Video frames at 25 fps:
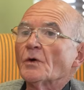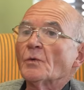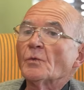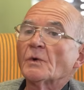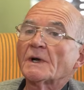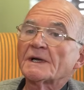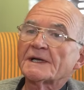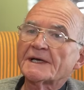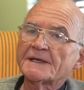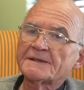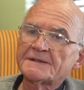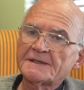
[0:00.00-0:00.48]

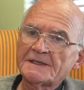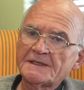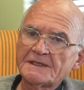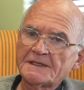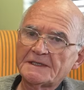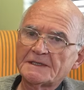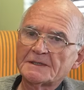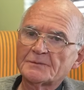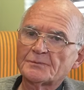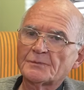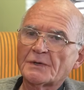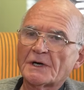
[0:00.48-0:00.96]
Well, I think
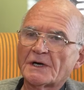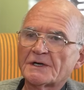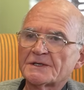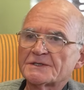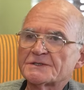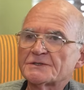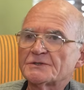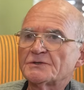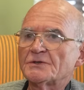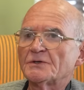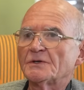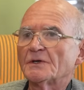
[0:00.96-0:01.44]
in the
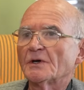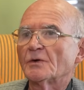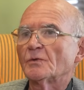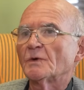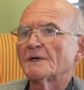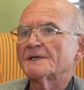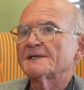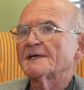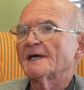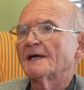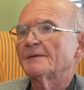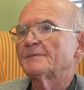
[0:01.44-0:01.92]
past,
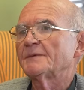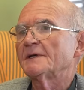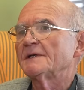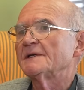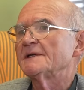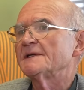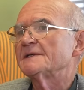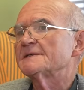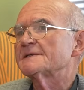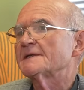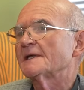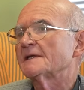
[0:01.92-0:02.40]
what
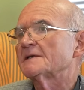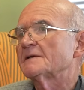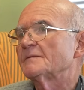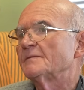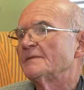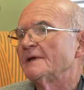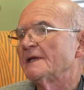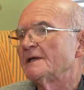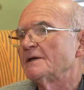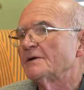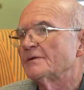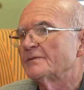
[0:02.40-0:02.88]
happened is that
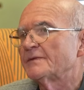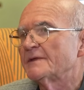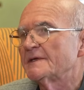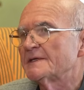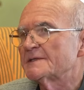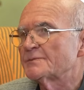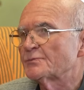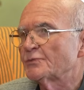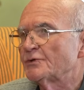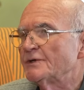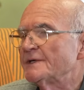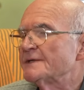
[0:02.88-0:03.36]
many of
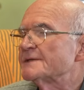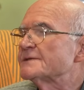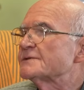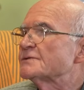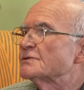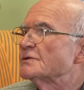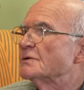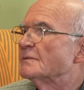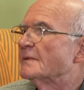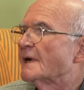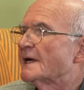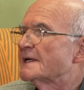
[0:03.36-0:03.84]
these priests
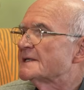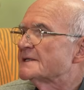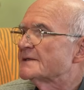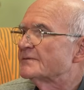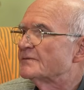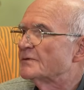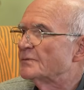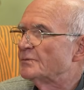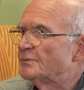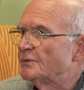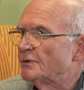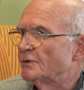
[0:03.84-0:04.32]
who might
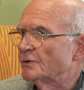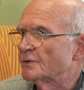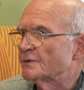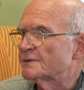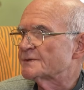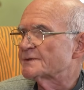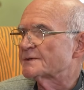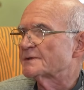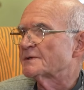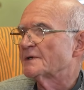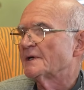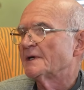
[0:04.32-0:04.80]
have
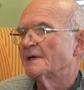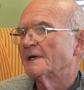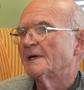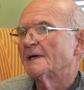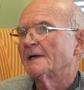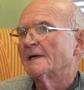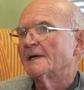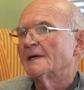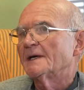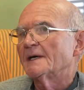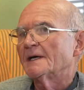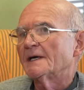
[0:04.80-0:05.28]
abused
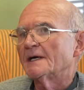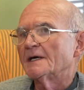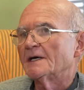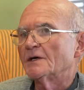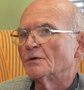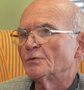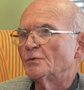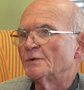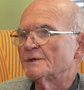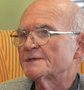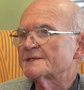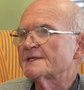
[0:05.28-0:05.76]

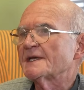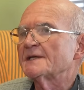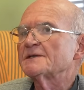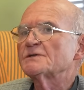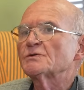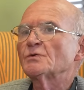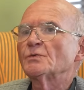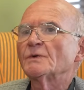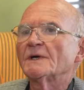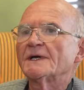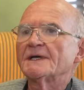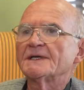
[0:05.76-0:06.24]
were sent
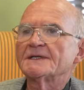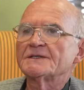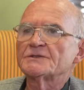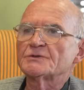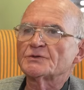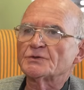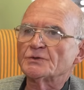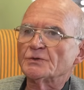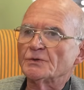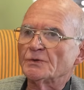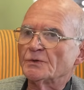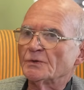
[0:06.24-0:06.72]
away
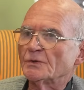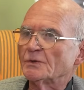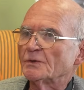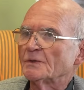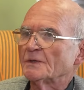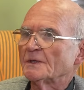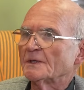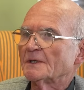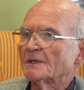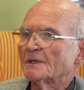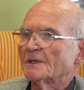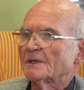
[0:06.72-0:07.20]
to
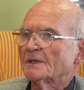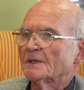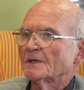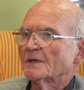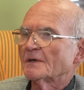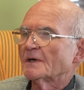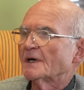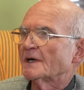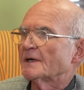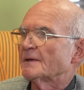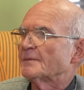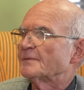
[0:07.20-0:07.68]

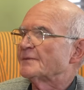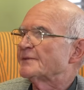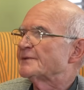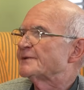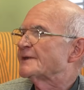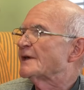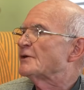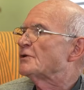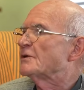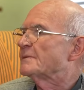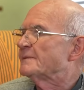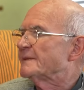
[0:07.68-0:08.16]

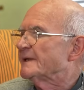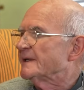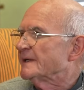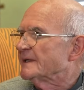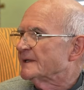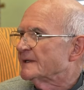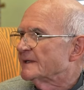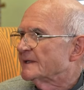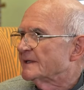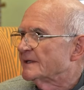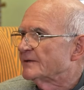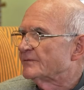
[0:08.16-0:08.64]

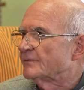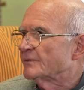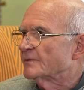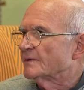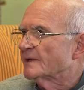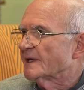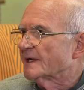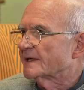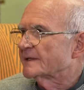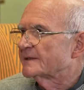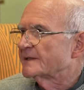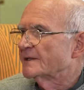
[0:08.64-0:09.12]
therapy, if you
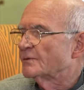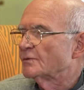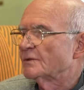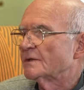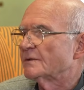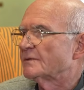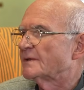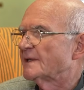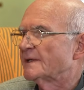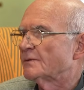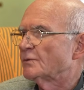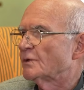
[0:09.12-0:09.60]
like. There
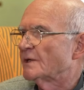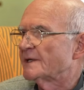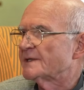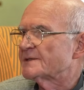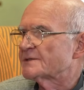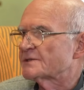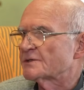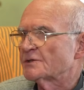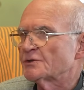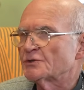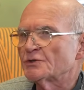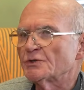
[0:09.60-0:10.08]
were
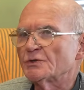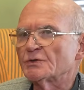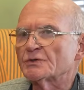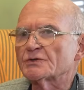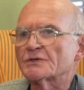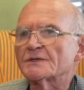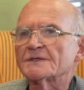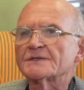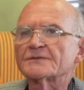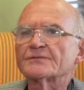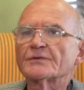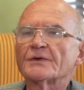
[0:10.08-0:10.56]

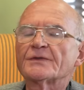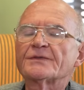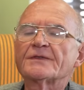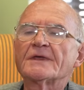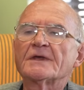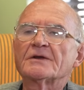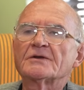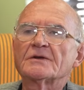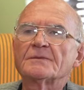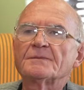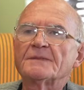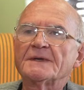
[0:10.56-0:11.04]
institutions for
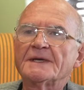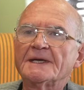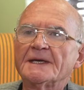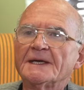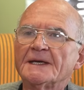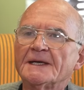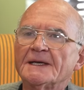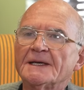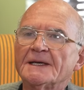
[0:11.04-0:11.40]
therapy.